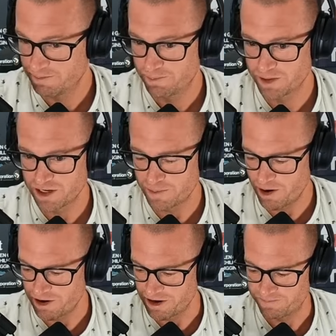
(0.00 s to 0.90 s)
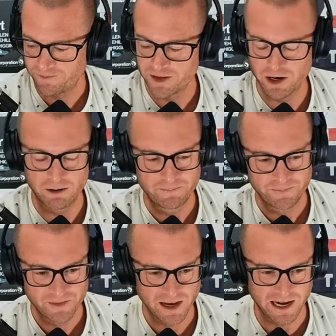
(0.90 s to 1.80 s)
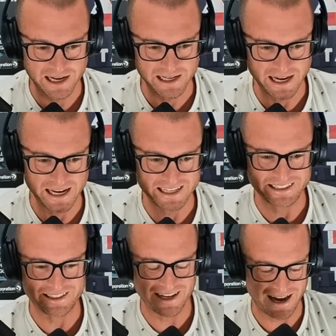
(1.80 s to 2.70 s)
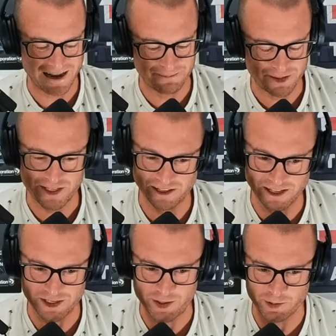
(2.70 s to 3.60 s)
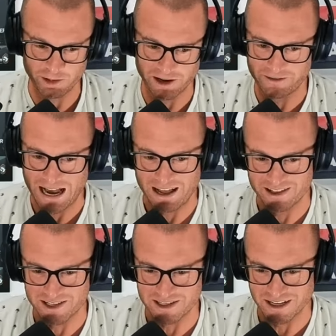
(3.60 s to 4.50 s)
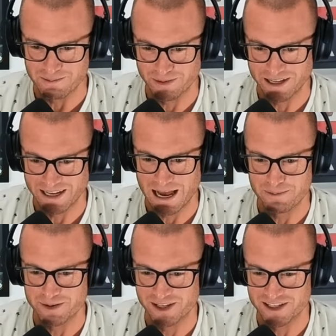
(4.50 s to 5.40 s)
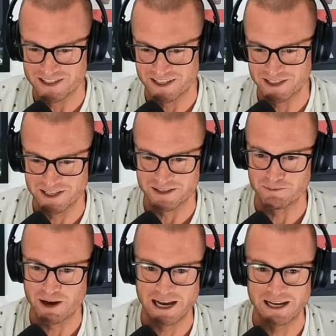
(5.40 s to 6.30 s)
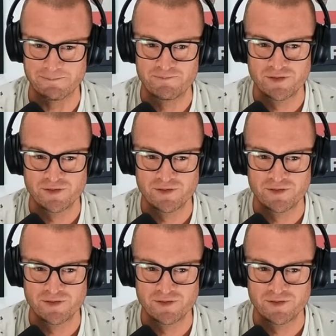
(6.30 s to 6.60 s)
but The Departed. You know, I I I am still unsure of how this is going to play out because this is my.